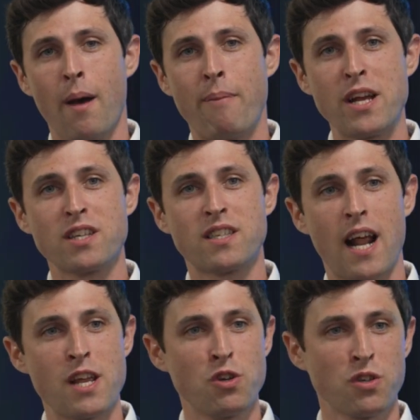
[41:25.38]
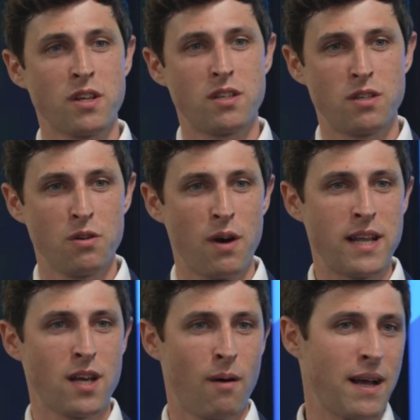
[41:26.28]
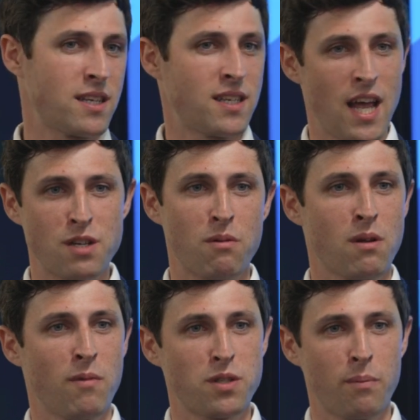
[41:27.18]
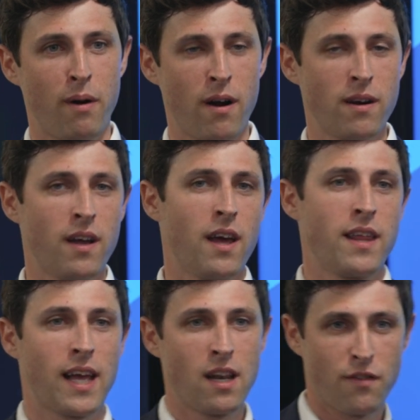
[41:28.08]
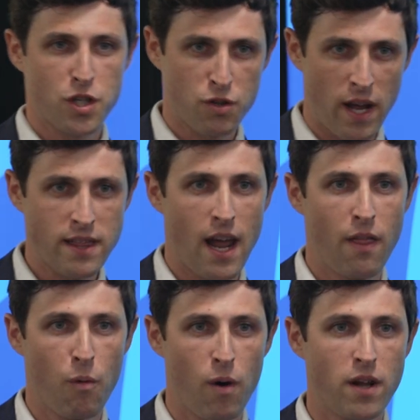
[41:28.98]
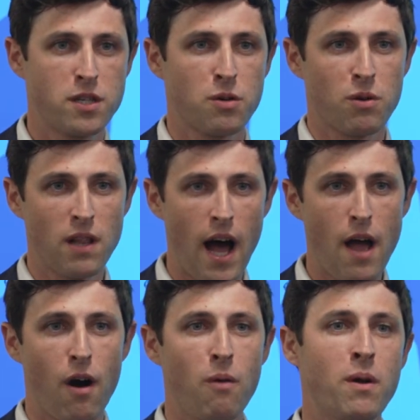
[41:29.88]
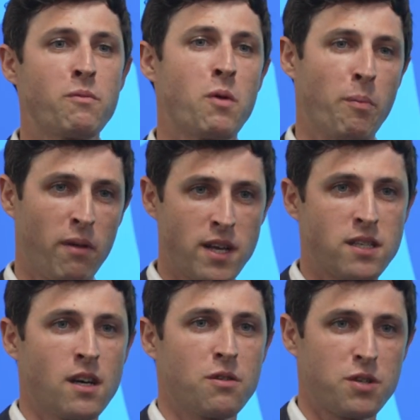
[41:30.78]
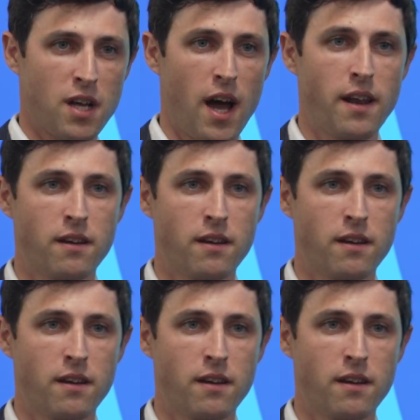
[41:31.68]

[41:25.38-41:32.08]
Patients that I usually do, I tell them I stage them 3 months apart. They get enough strength out of the one to rely on when we replace the other side.